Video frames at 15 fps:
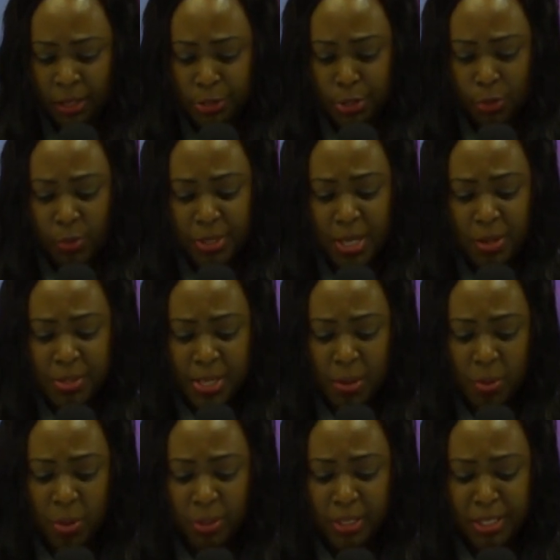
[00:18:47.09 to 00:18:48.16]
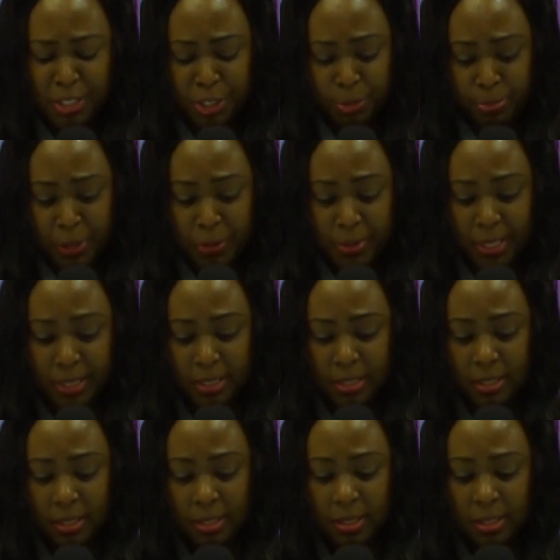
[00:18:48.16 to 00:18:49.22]
So without the Holy Spirit,
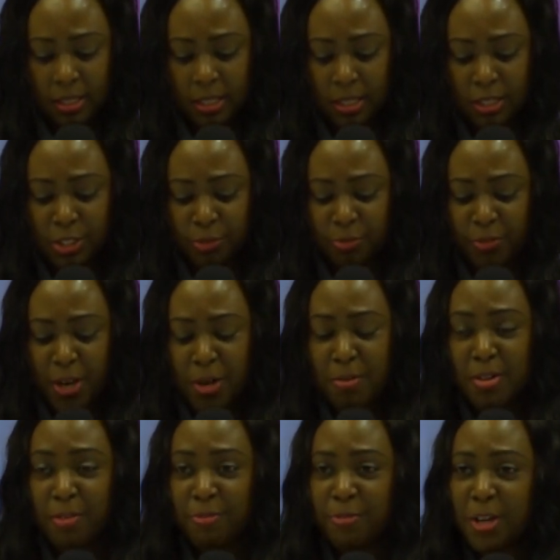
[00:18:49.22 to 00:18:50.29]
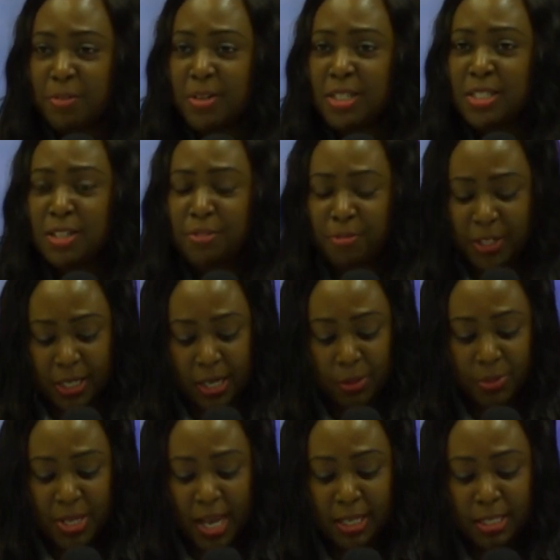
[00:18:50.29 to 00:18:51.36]
it is very, very
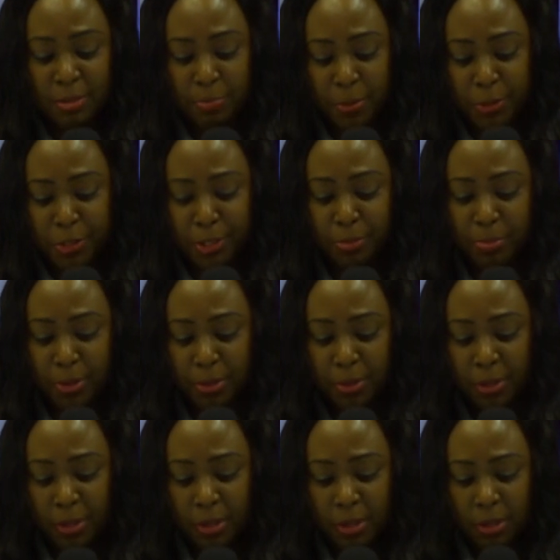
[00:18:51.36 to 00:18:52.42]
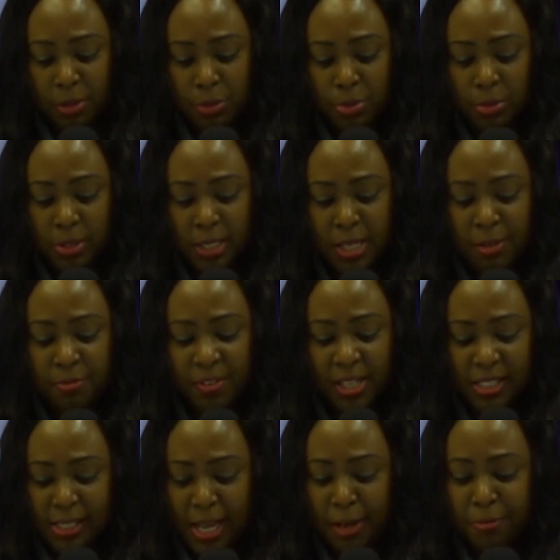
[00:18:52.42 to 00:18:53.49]
difficult and impossible to live a
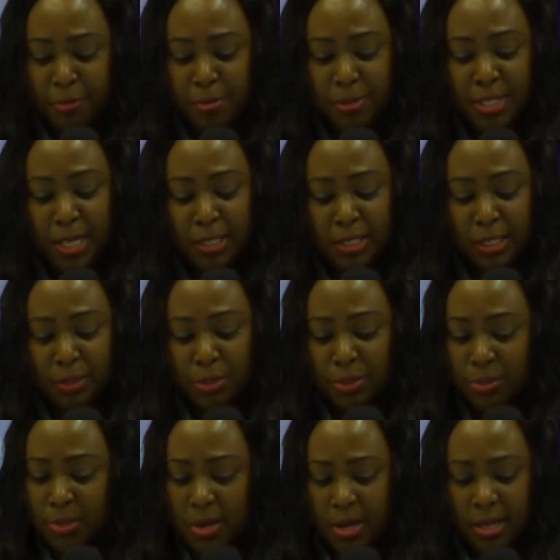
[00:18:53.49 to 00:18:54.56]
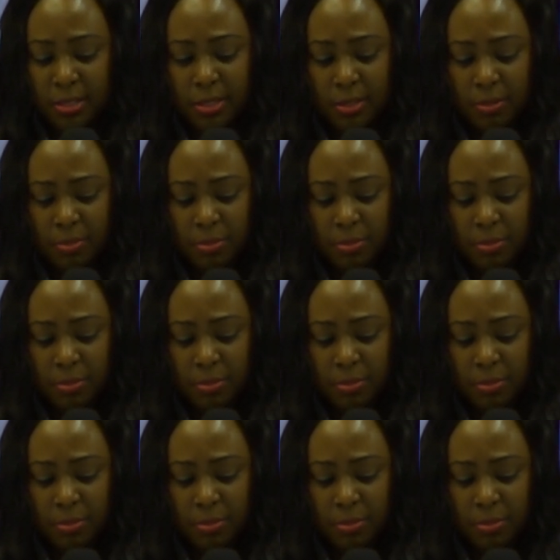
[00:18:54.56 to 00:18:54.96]
life connected to God.